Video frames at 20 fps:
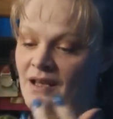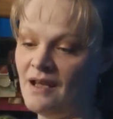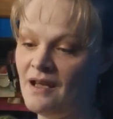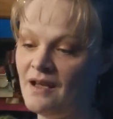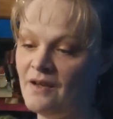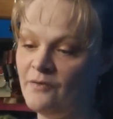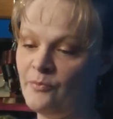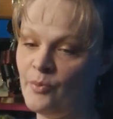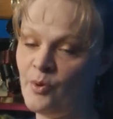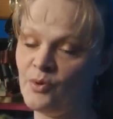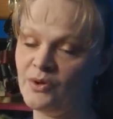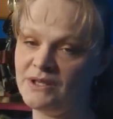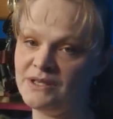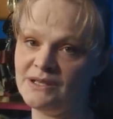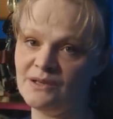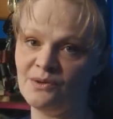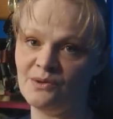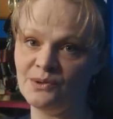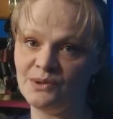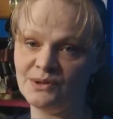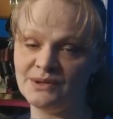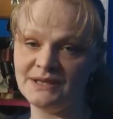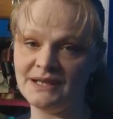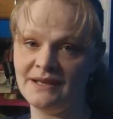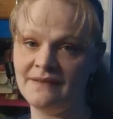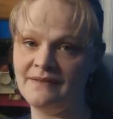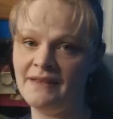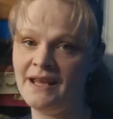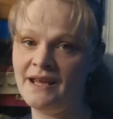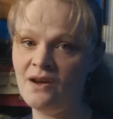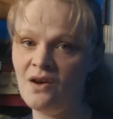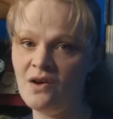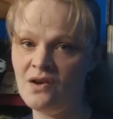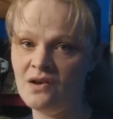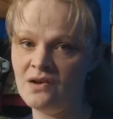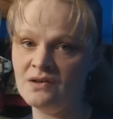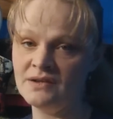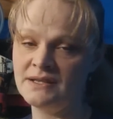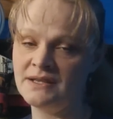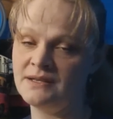of ponytail holders, and they
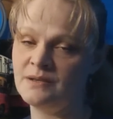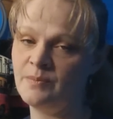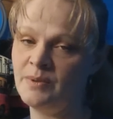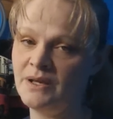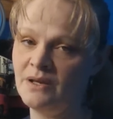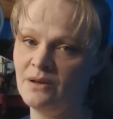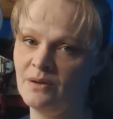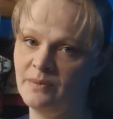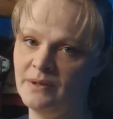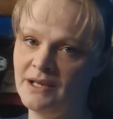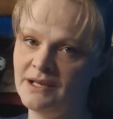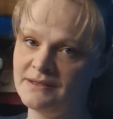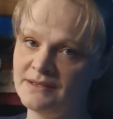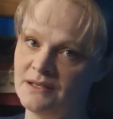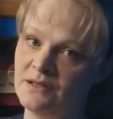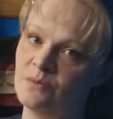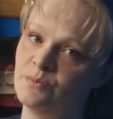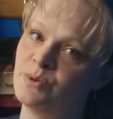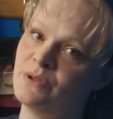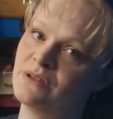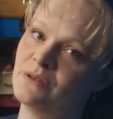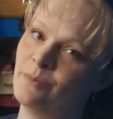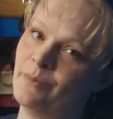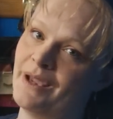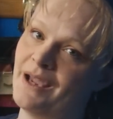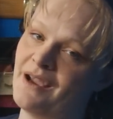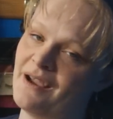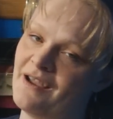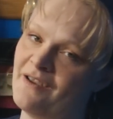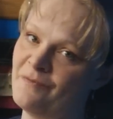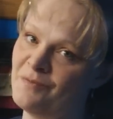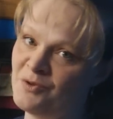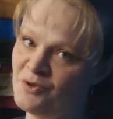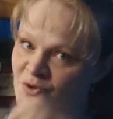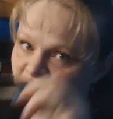all disappear because I don't put them back. I've been